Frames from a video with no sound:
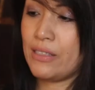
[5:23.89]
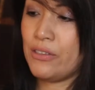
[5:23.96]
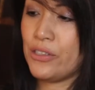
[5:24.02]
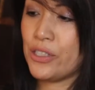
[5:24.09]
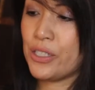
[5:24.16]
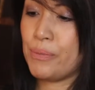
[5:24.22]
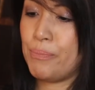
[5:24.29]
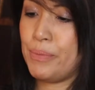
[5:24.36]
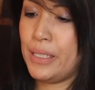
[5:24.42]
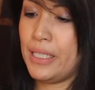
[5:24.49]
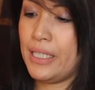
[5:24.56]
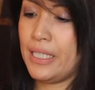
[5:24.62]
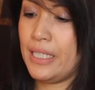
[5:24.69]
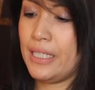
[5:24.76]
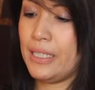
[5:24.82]
used to
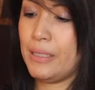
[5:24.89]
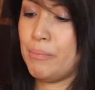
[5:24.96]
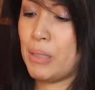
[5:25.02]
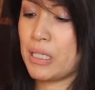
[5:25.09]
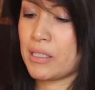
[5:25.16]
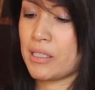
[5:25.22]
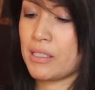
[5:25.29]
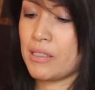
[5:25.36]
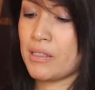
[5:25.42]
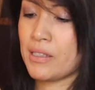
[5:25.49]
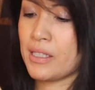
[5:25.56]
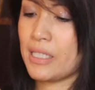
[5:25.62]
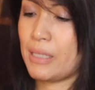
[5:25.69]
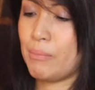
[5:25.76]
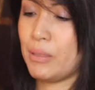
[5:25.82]
be
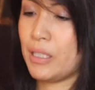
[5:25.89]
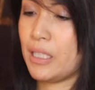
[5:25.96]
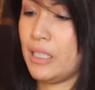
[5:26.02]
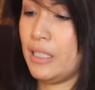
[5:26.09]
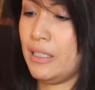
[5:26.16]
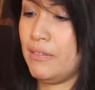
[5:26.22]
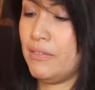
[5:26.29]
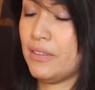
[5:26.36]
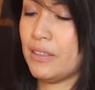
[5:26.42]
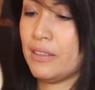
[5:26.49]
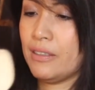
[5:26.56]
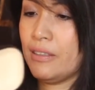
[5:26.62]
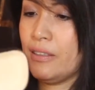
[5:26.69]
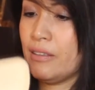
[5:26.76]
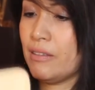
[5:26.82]
boxes, I believe,
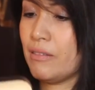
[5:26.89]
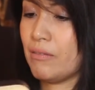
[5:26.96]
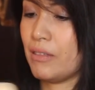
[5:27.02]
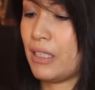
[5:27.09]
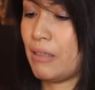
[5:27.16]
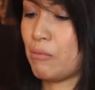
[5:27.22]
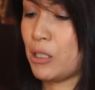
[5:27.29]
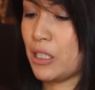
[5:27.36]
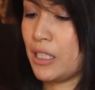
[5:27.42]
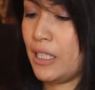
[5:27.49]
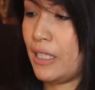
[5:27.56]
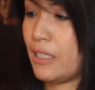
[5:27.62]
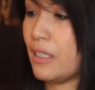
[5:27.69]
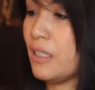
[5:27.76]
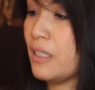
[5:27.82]
when I worked
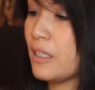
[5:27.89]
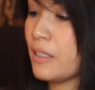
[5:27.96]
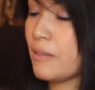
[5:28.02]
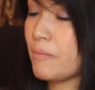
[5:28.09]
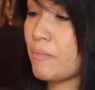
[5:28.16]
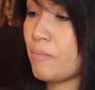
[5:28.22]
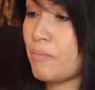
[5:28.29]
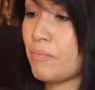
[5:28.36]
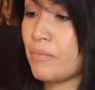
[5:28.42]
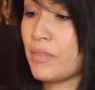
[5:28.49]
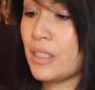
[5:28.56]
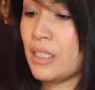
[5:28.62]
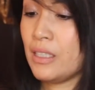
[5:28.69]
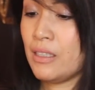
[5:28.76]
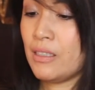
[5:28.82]
there.
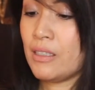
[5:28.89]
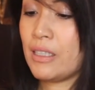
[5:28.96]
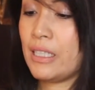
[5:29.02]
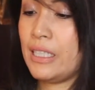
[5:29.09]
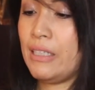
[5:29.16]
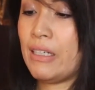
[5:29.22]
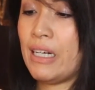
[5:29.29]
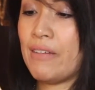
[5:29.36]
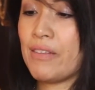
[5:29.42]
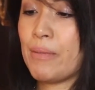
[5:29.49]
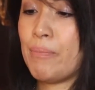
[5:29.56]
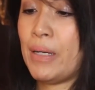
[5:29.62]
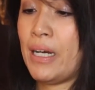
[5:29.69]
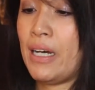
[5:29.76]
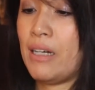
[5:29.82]
And then you have
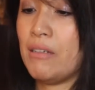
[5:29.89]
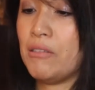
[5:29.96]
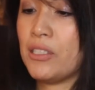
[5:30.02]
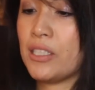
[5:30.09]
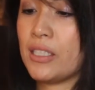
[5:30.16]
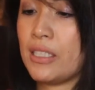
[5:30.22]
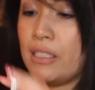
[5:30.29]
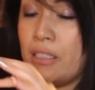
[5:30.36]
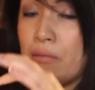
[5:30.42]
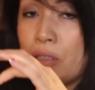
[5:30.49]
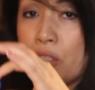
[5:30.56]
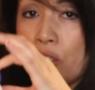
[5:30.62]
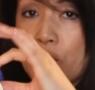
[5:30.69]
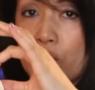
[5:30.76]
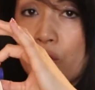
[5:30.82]
the pouch that you
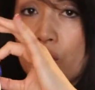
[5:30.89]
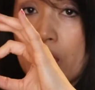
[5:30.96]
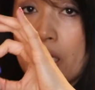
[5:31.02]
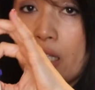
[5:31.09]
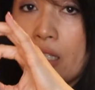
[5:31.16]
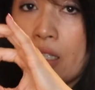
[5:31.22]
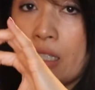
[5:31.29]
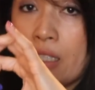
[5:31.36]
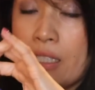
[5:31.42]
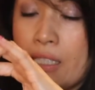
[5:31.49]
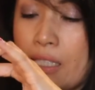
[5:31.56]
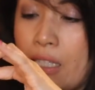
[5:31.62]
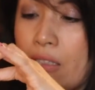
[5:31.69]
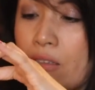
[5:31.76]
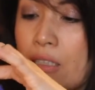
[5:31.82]
would store the
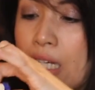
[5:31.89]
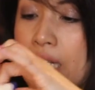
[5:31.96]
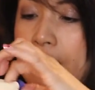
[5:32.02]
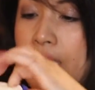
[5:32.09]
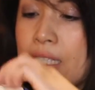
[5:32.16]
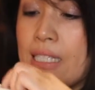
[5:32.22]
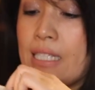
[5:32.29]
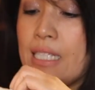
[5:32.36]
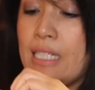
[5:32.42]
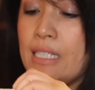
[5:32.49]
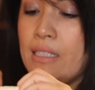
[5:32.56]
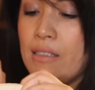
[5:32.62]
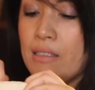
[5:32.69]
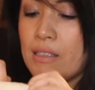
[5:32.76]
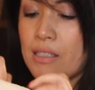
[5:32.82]
sunglasses
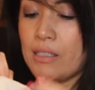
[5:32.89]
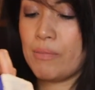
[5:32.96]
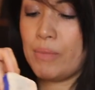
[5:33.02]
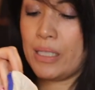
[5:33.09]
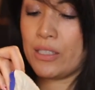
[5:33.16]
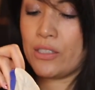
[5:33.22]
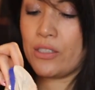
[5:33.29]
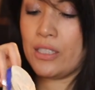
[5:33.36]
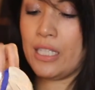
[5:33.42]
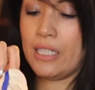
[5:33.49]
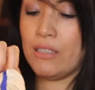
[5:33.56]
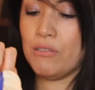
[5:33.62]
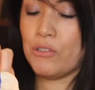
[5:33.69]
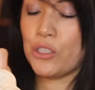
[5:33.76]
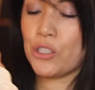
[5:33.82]
in to make sure they
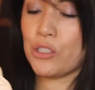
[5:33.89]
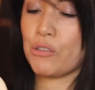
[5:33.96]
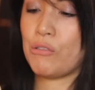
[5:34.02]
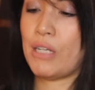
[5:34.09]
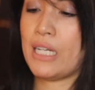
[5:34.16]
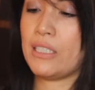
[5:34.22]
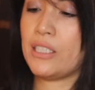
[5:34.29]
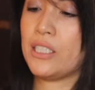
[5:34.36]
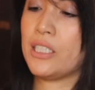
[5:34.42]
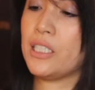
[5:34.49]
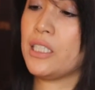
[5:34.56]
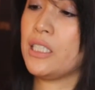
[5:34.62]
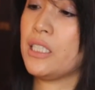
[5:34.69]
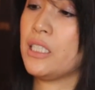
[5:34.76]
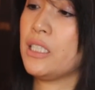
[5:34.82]
don't
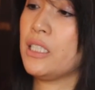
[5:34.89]
scratch.